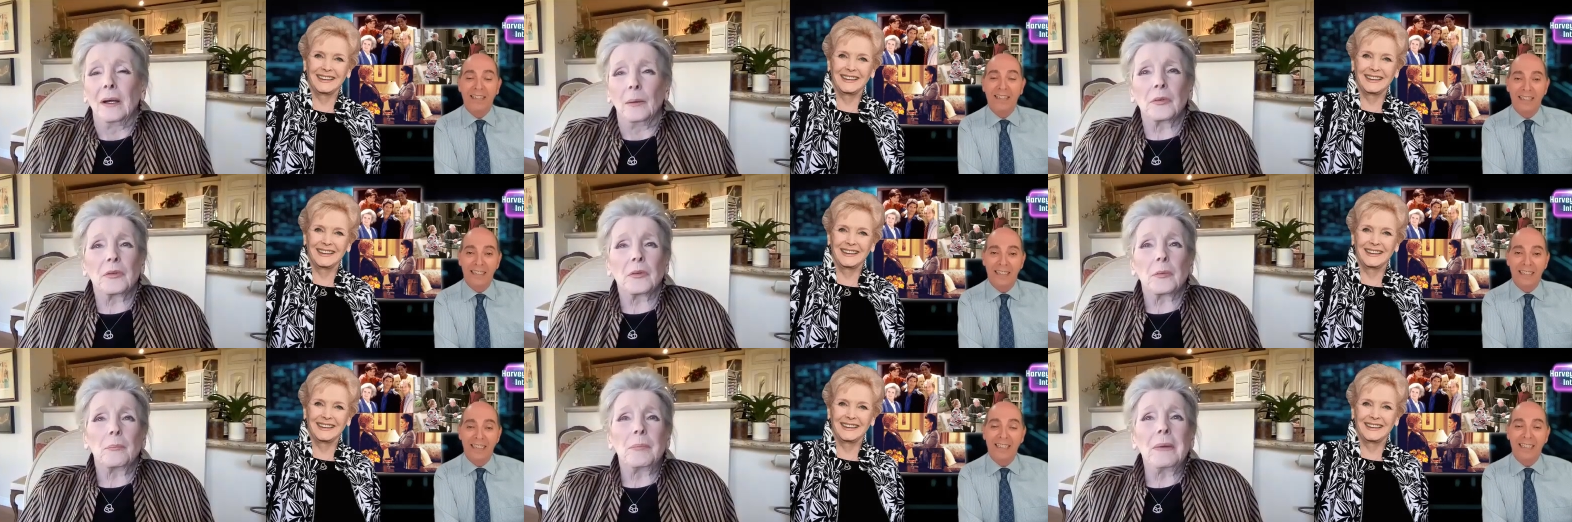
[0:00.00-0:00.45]

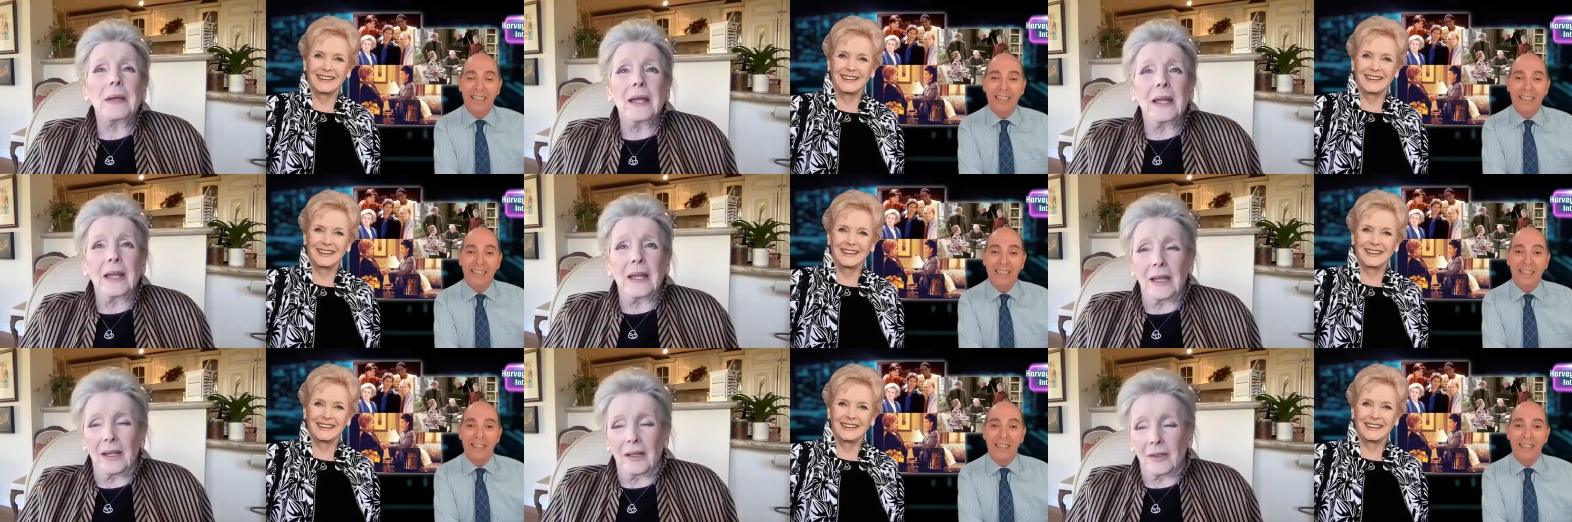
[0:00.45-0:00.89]
Speaker 1: It was a
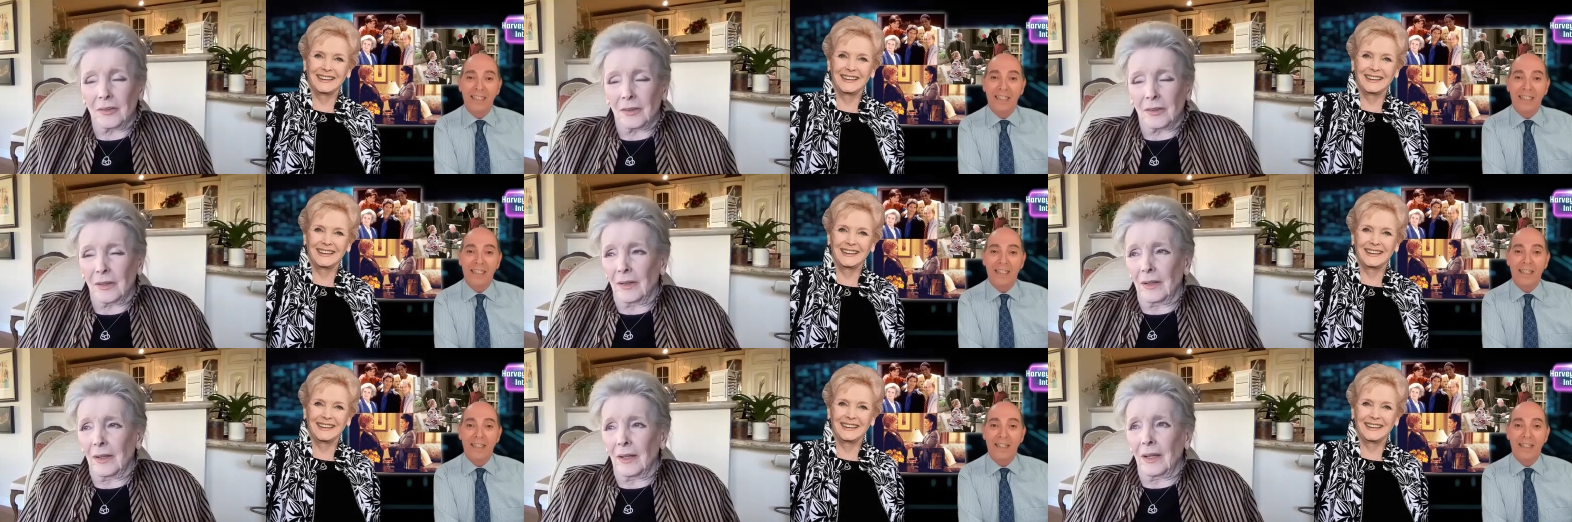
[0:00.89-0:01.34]
big
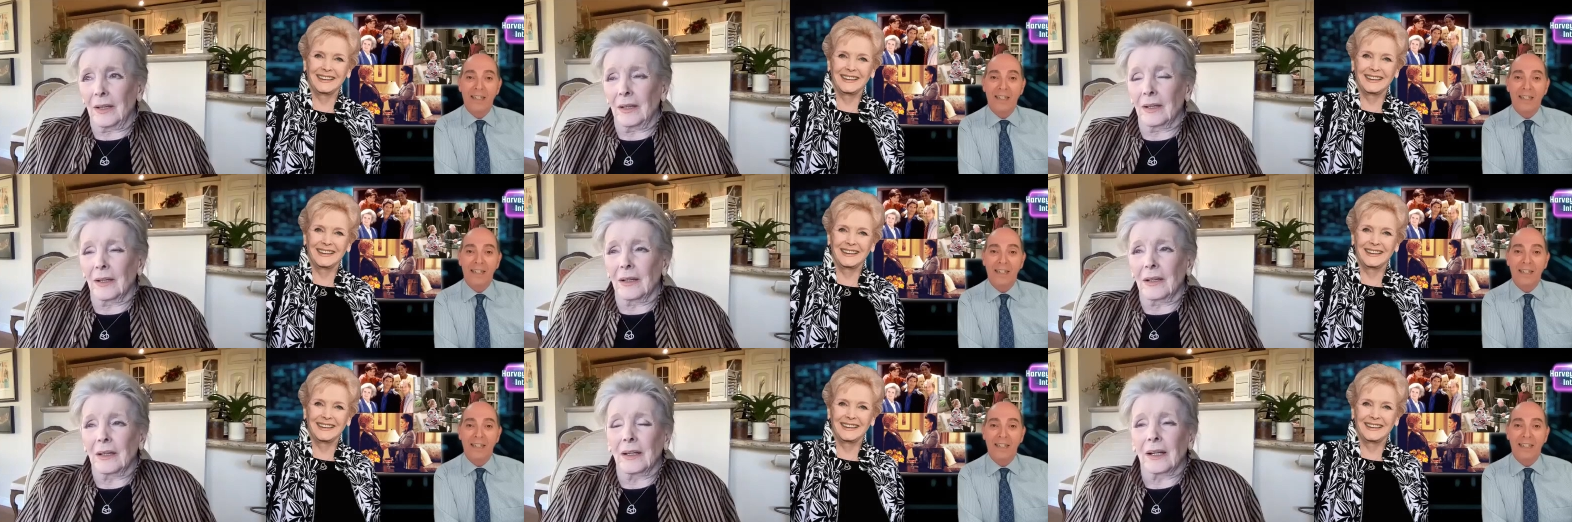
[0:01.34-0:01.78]
hit
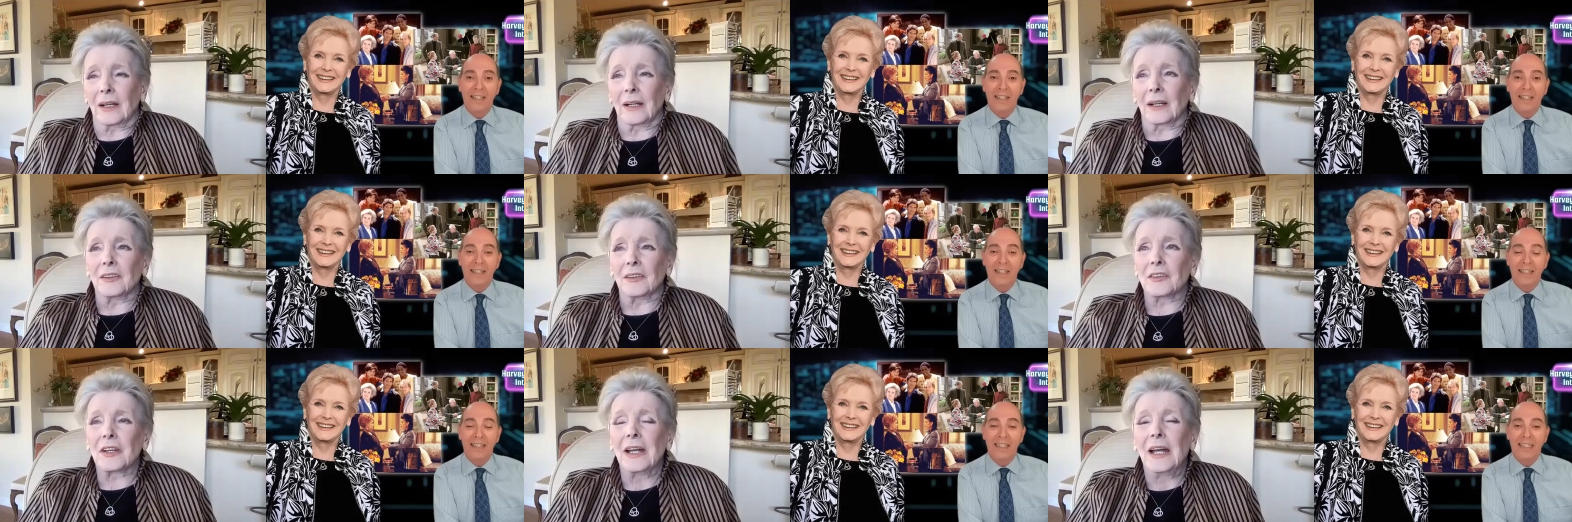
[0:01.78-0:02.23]
in
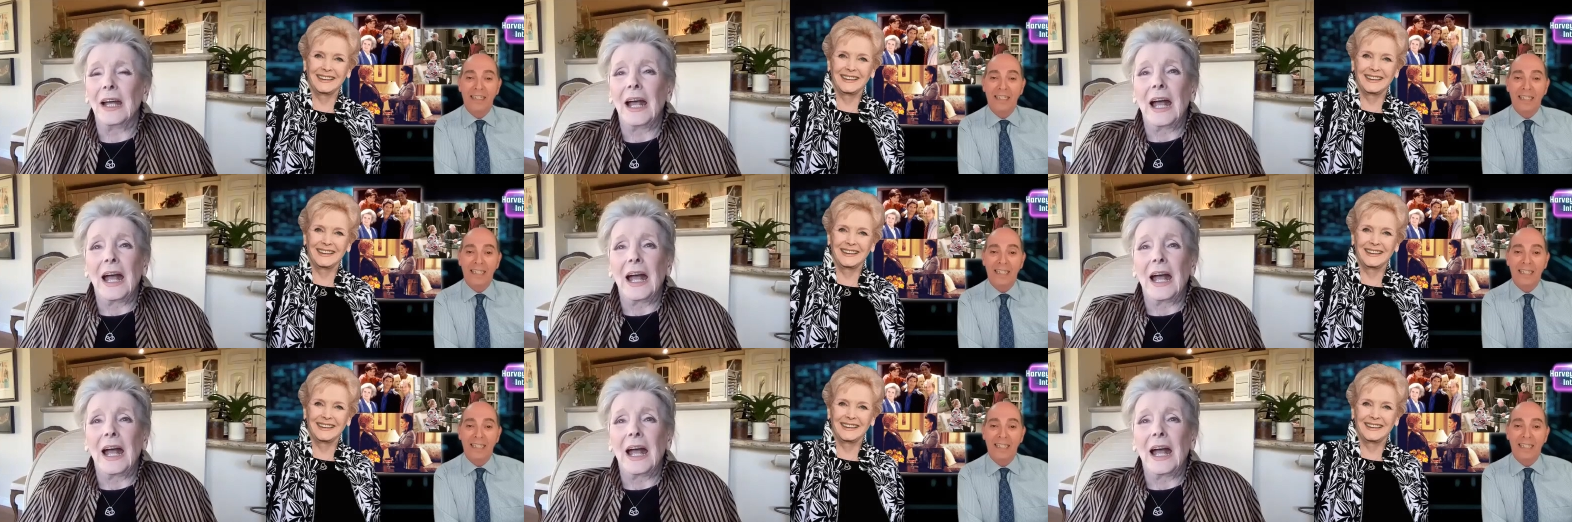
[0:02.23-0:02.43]
England.